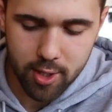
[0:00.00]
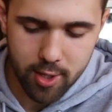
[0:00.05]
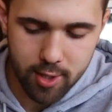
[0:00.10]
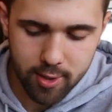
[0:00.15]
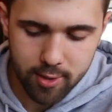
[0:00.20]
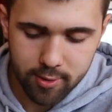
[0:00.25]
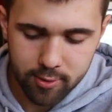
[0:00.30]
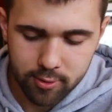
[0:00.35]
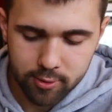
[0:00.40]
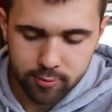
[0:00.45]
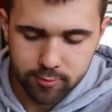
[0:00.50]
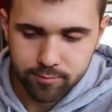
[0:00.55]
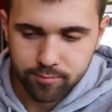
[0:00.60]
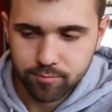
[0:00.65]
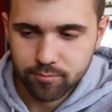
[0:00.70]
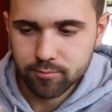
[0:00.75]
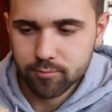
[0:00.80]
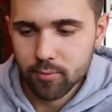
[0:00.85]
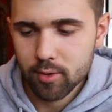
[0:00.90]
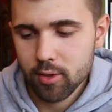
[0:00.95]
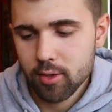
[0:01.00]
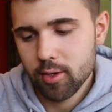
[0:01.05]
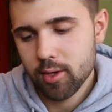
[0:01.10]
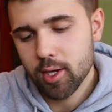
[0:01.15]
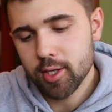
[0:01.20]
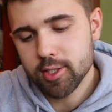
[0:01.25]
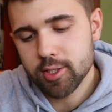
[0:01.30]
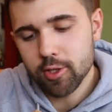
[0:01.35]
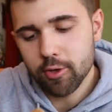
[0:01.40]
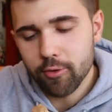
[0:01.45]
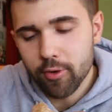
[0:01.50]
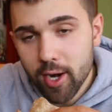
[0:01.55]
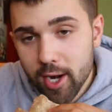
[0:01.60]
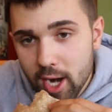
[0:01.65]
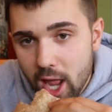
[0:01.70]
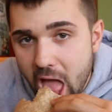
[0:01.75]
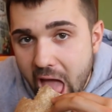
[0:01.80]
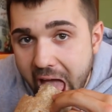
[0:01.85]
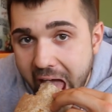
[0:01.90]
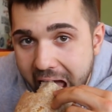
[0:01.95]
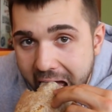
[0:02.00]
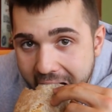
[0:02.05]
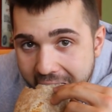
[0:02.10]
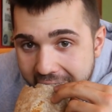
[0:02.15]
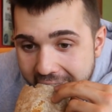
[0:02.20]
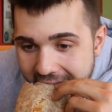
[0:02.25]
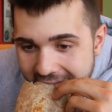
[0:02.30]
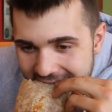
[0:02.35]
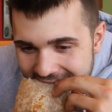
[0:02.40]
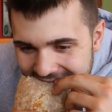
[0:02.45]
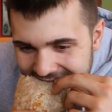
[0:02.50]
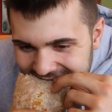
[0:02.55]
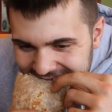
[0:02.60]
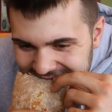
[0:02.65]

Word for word: Already? That's all right